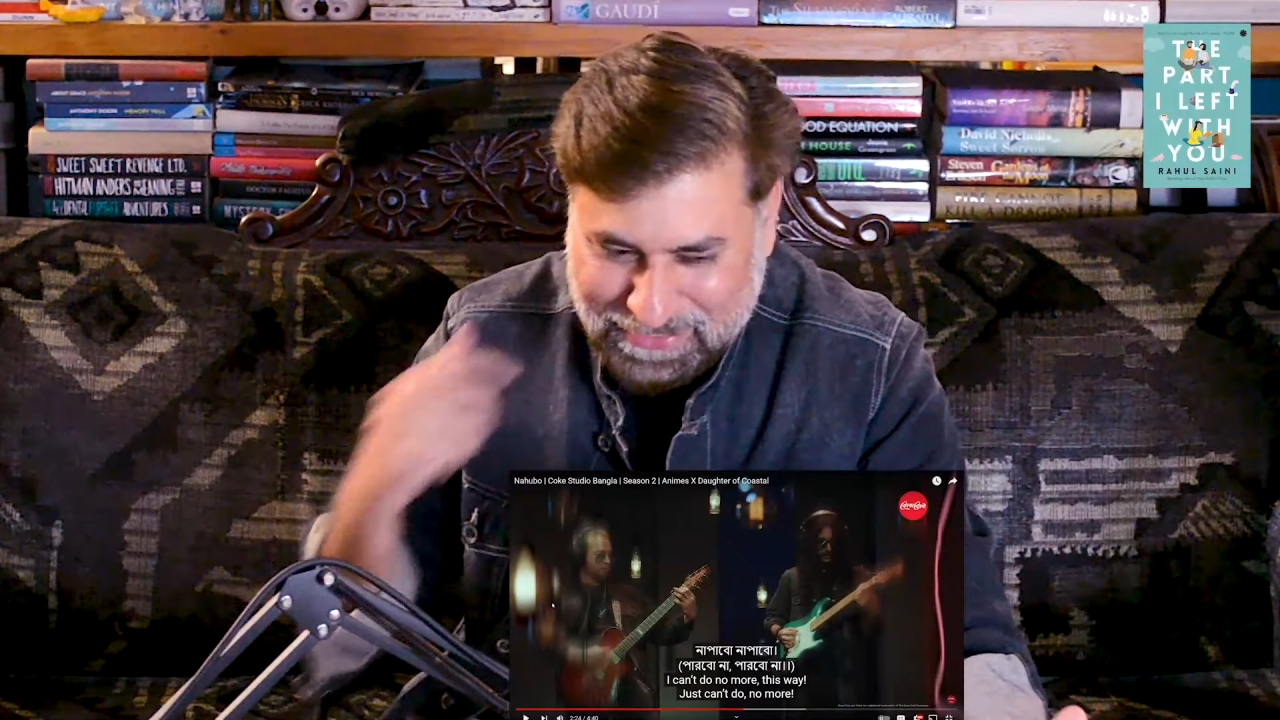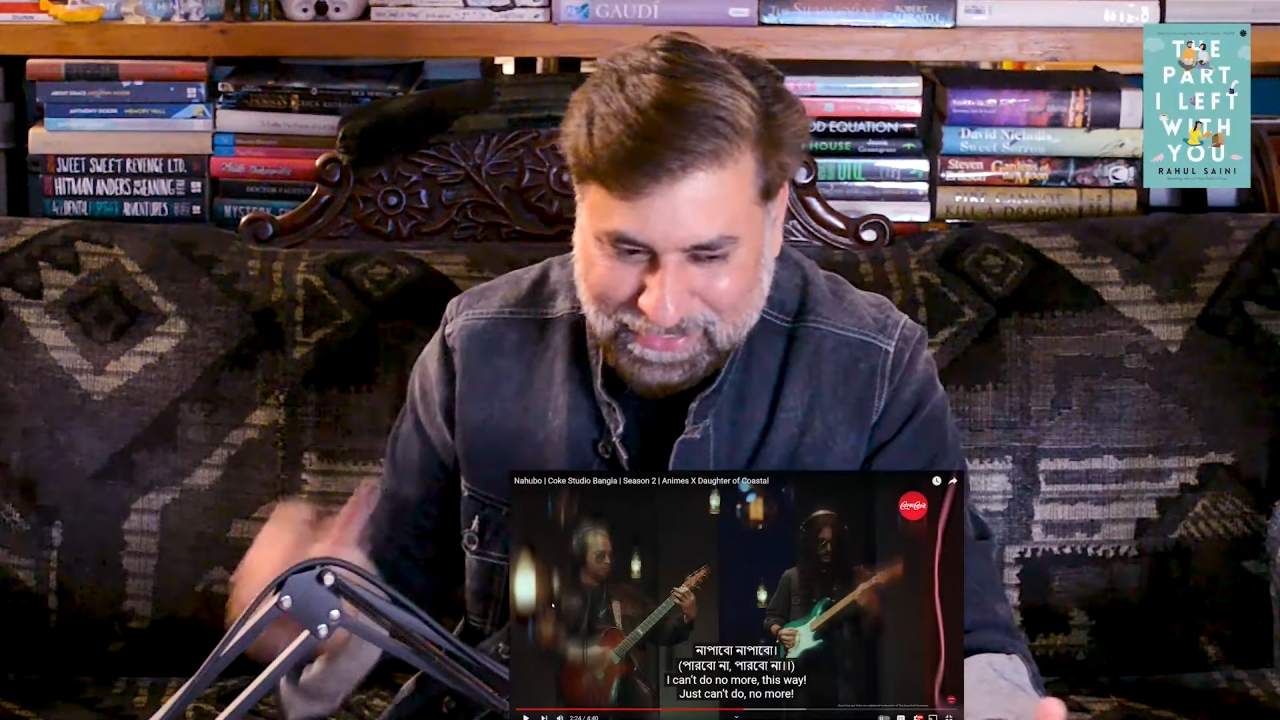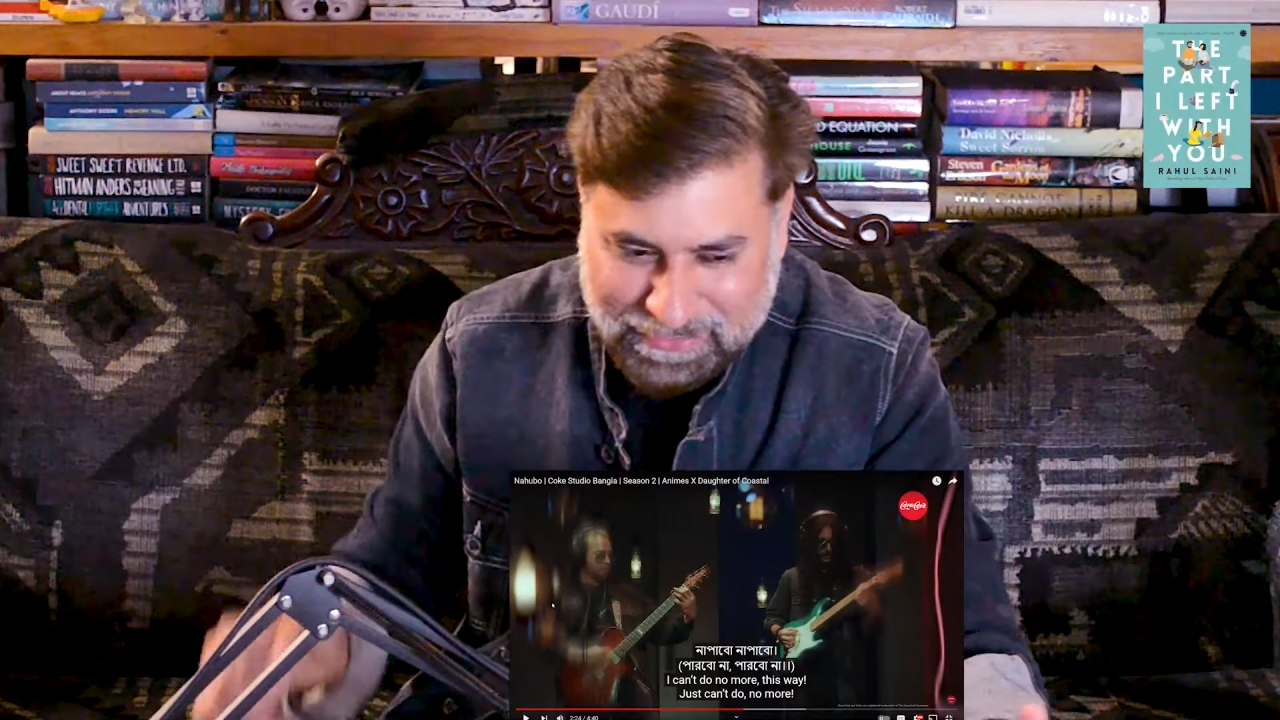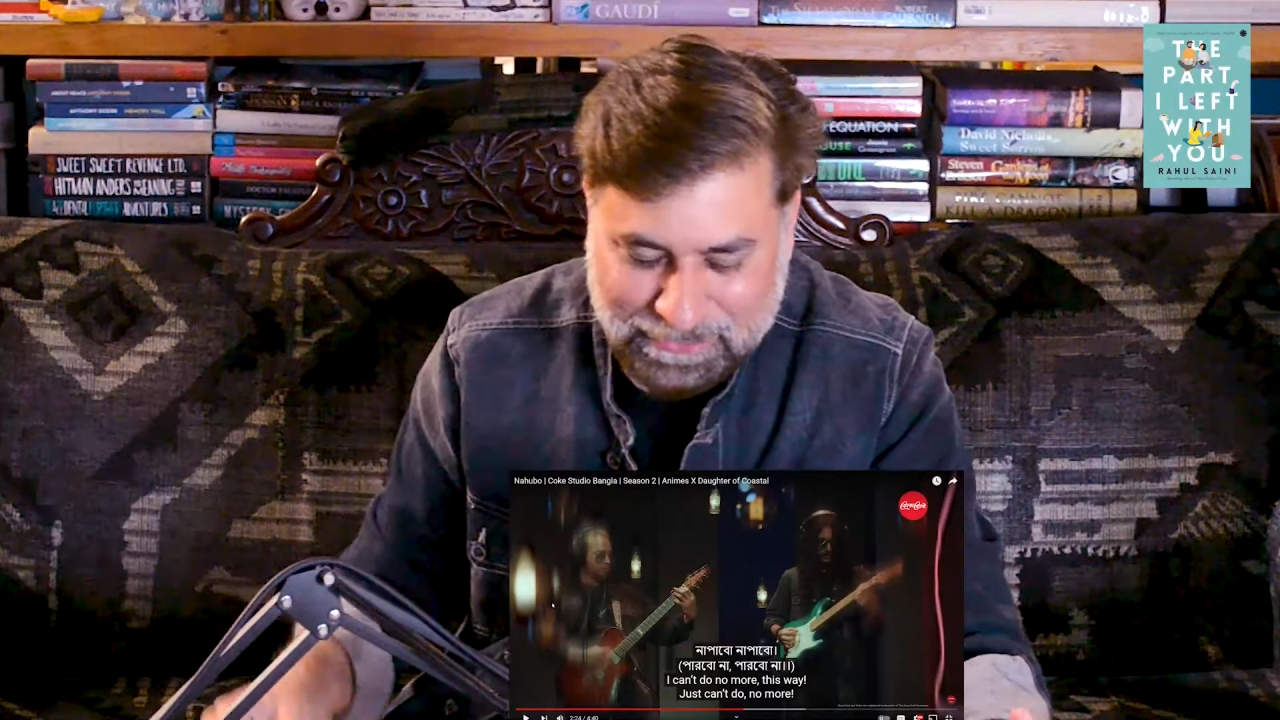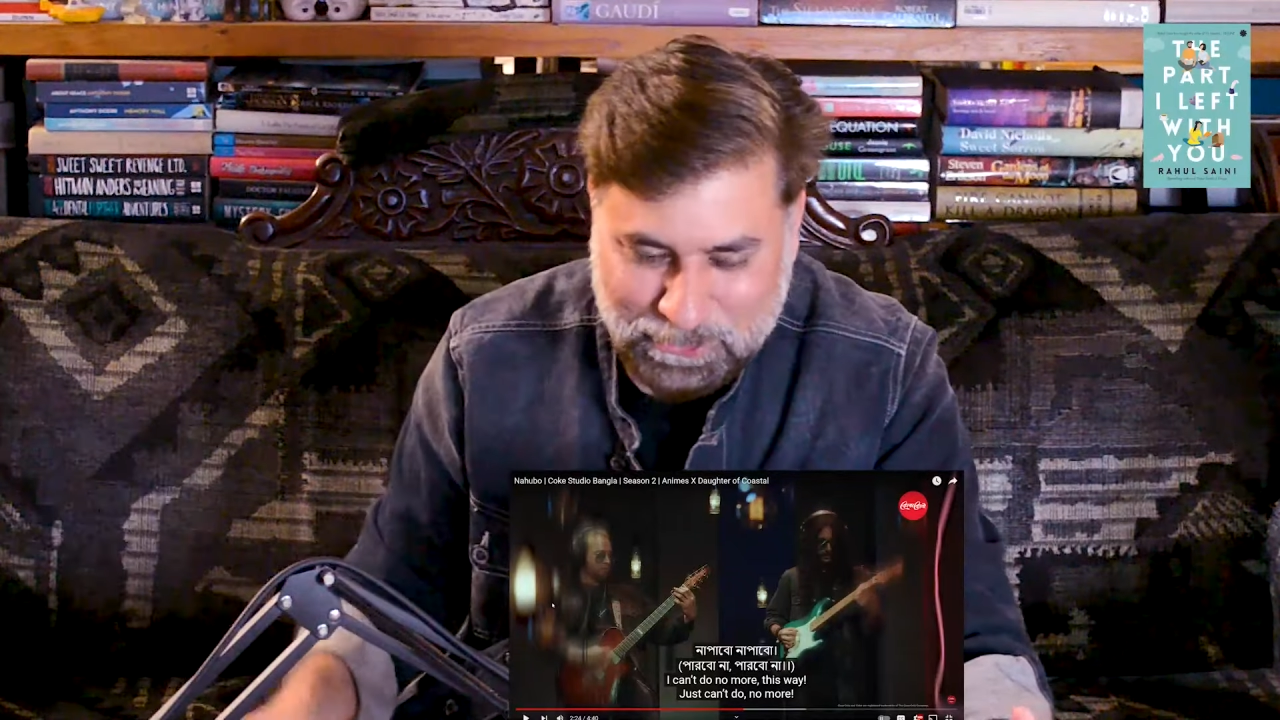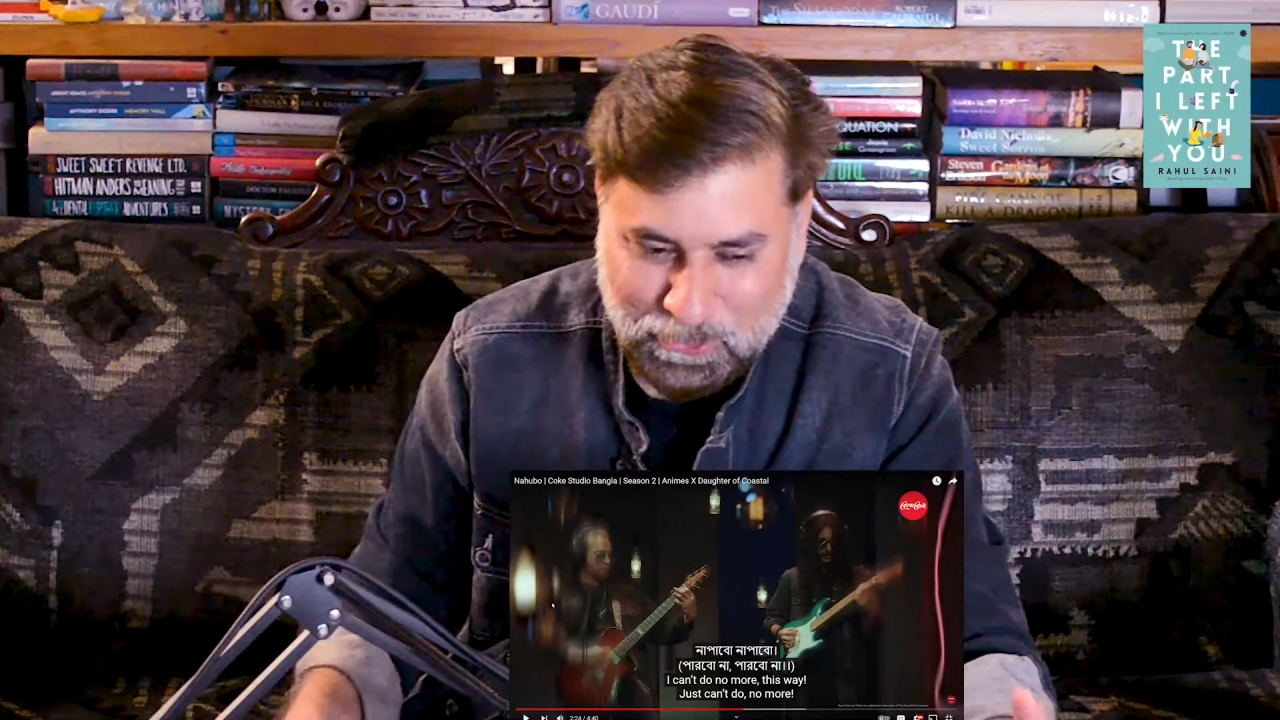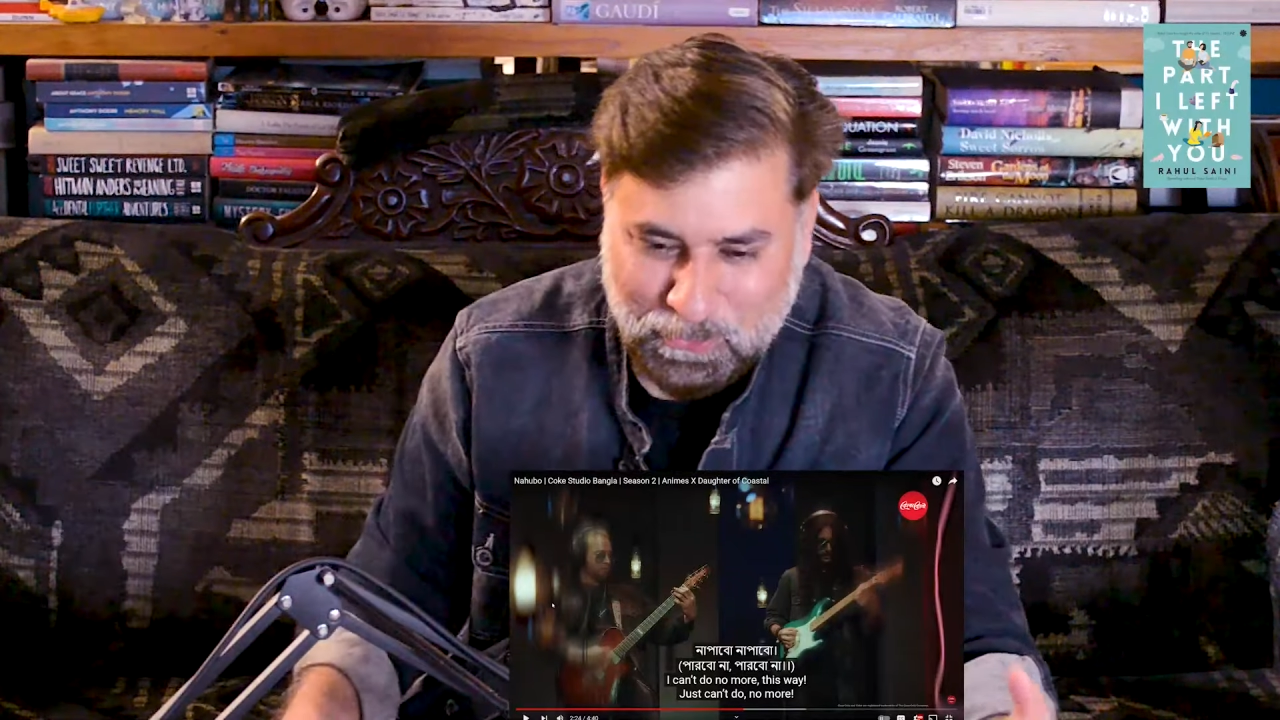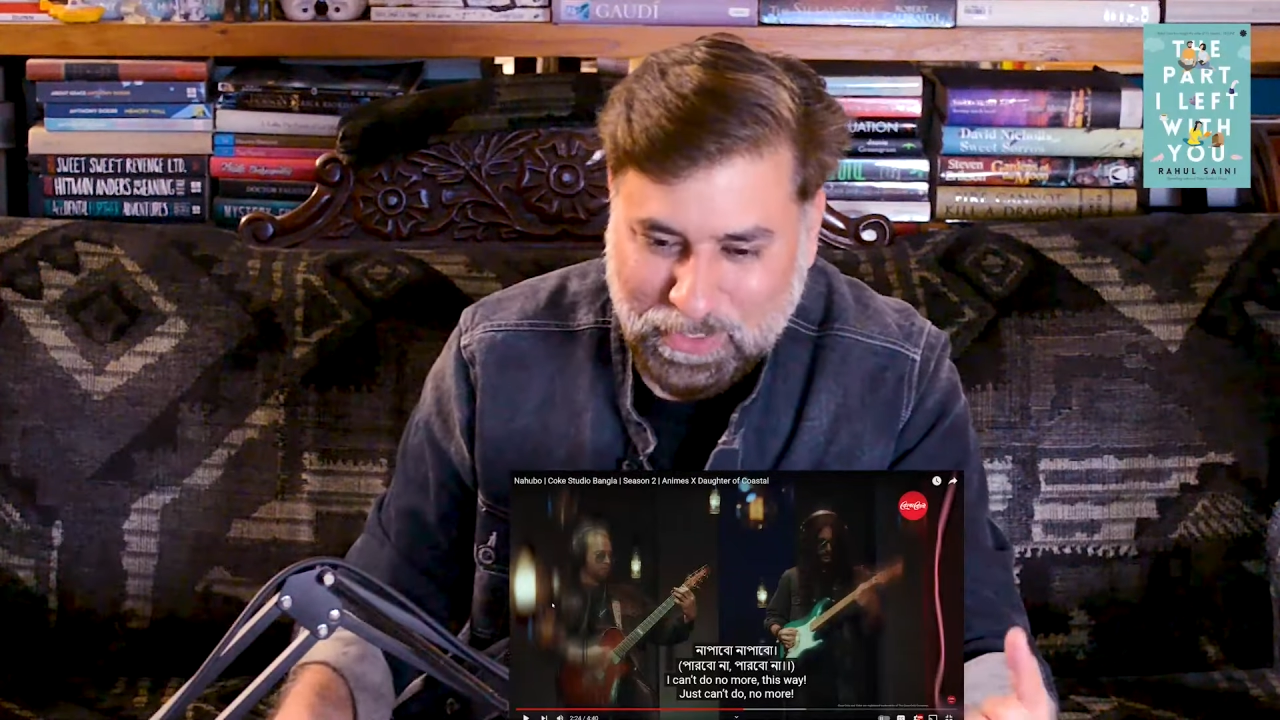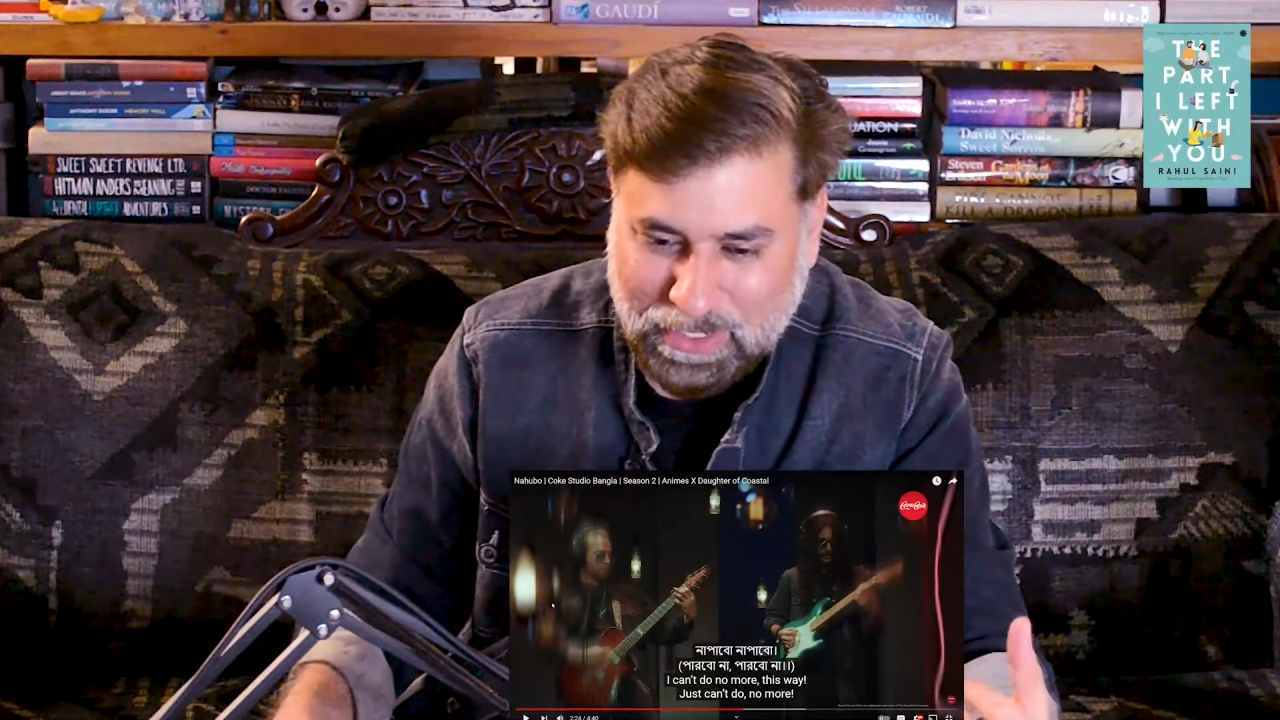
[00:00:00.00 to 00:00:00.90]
think so.